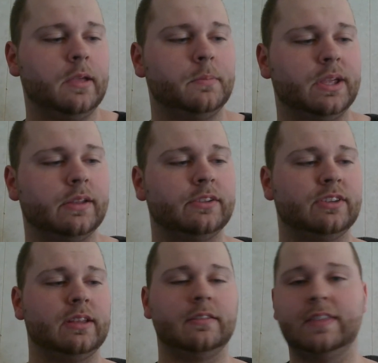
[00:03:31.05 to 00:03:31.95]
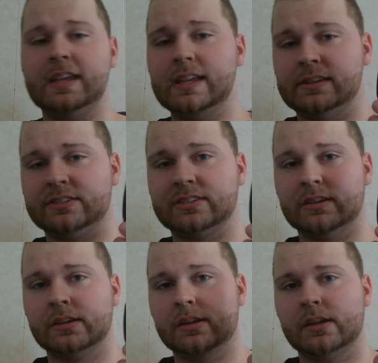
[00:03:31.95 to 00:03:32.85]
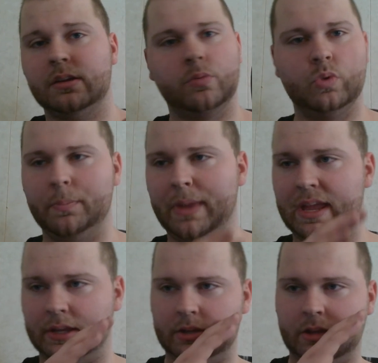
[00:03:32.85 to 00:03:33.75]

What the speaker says: because these will make